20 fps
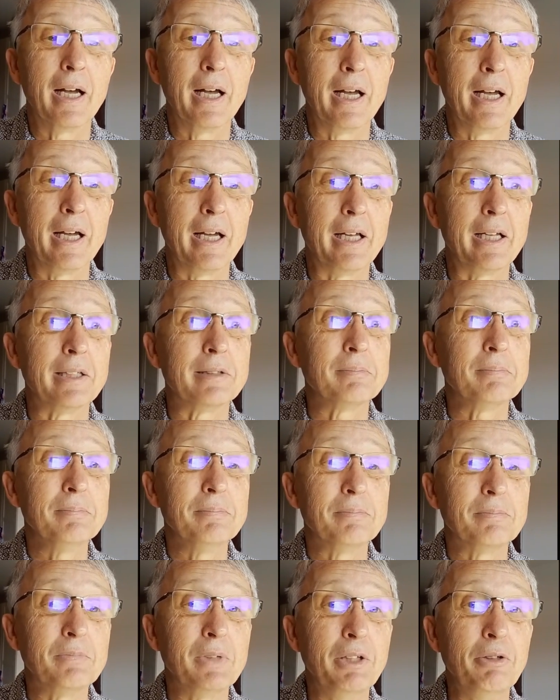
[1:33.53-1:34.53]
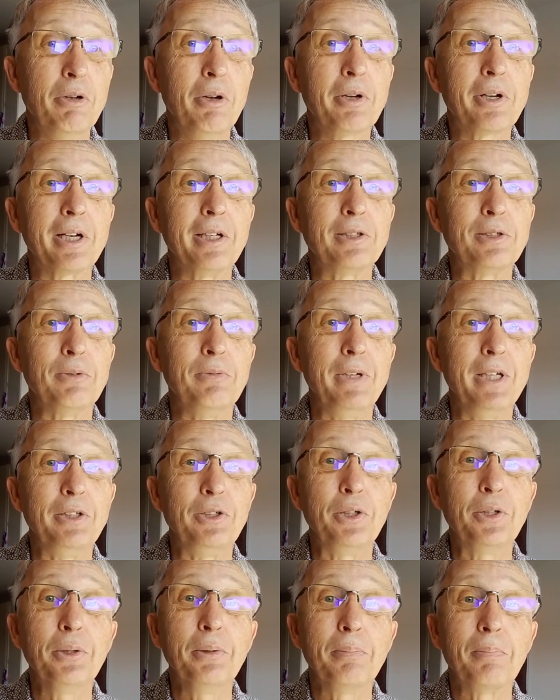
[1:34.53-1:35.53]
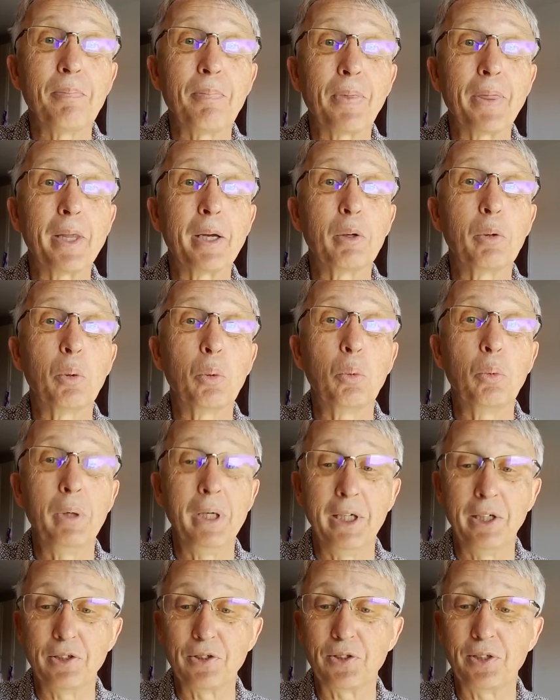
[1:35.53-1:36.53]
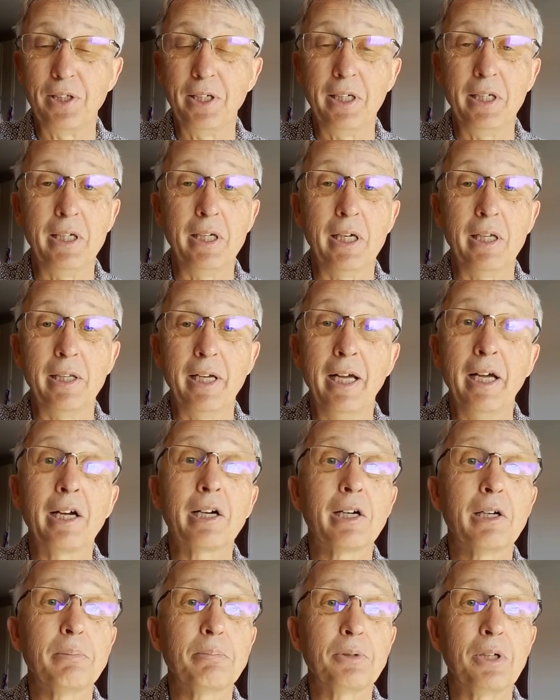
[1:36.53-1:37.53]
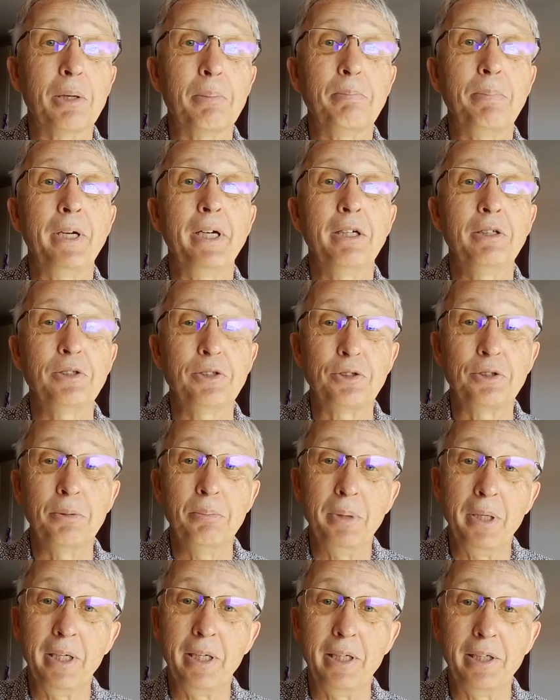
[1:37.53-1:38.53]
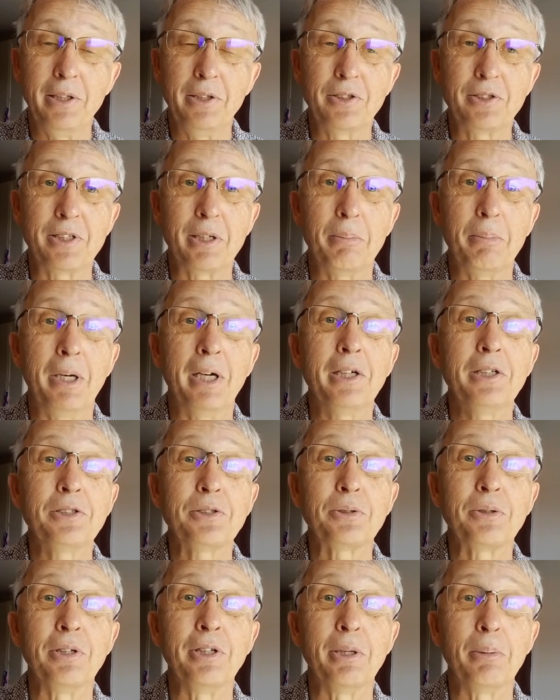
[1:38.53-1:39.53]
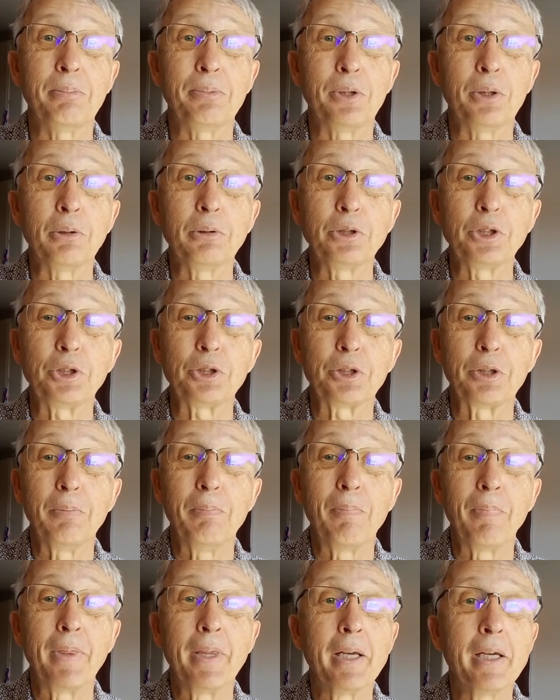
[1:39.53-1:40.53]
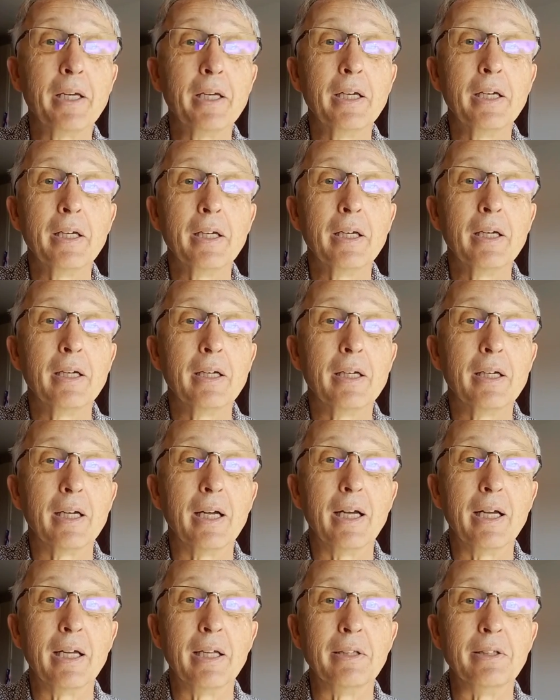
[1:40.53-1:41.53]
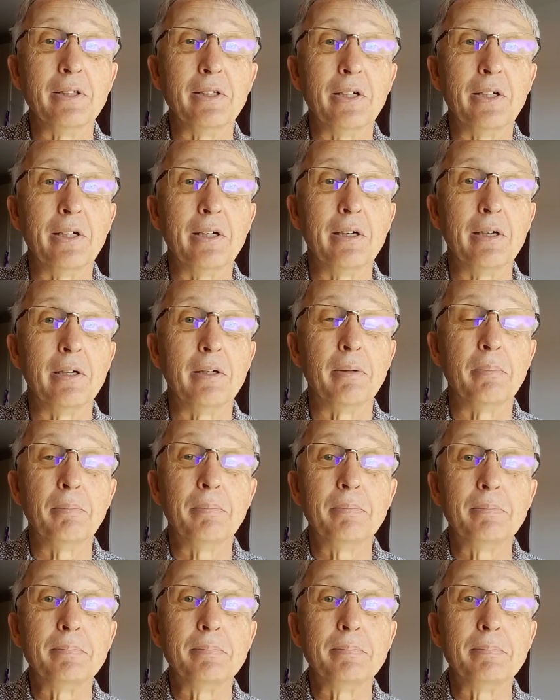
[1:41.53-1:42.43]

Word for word: And when you look at the video, we see the aircraft appears to be stabilized on approach. And uh,